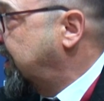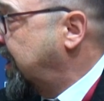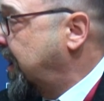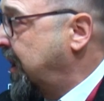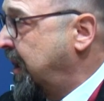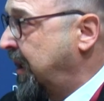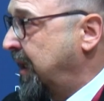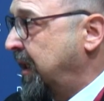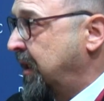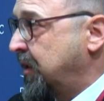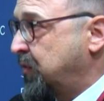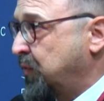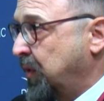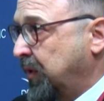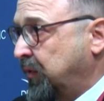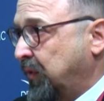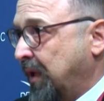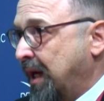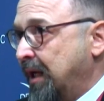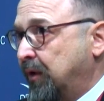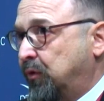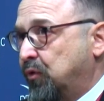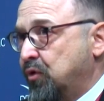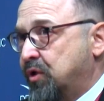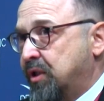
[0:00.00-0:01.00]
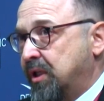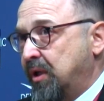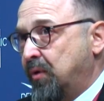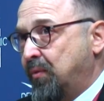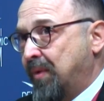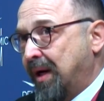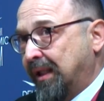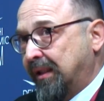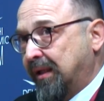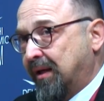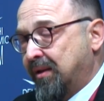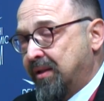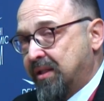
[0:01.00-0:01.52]
is we're trying to see what
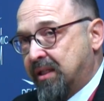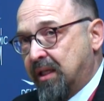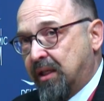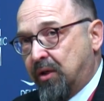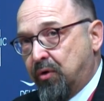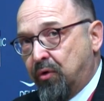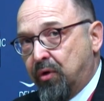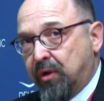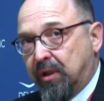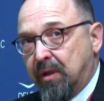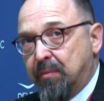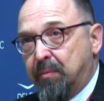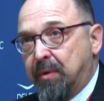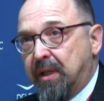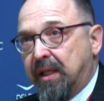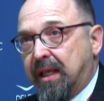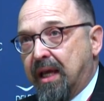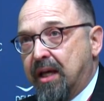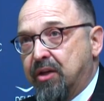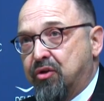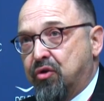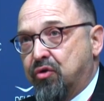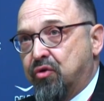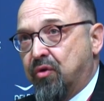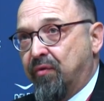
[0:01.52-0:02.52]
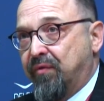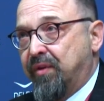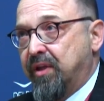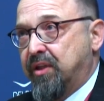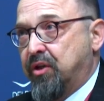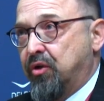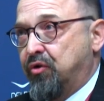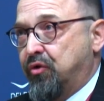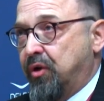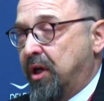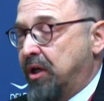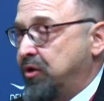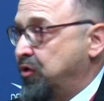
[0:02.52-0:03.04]
are the security implications of this
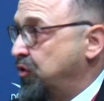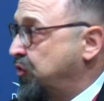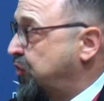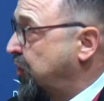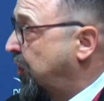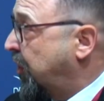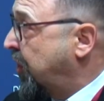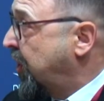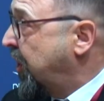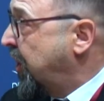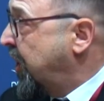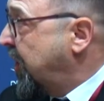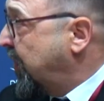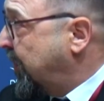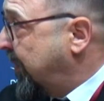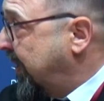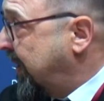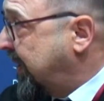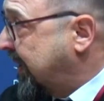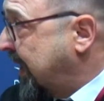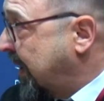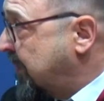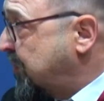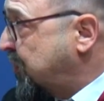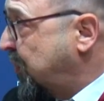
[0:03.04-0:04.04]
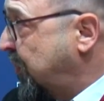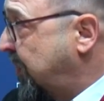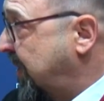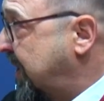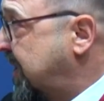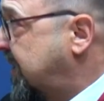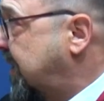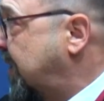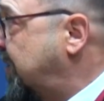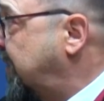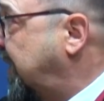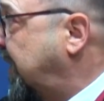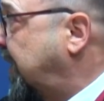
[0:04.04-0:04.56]
situation. So when it comes to the Eastern
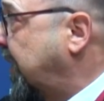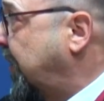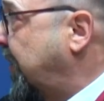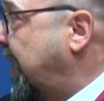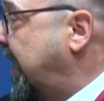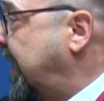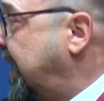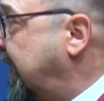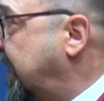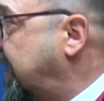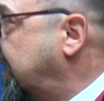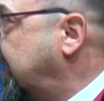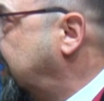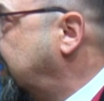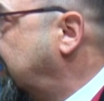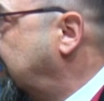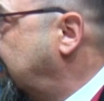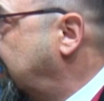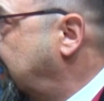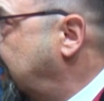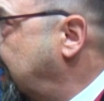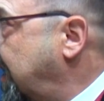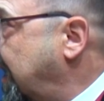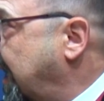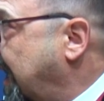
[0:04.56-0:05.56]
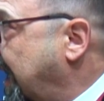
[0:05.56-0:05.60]
Mediterranean, I've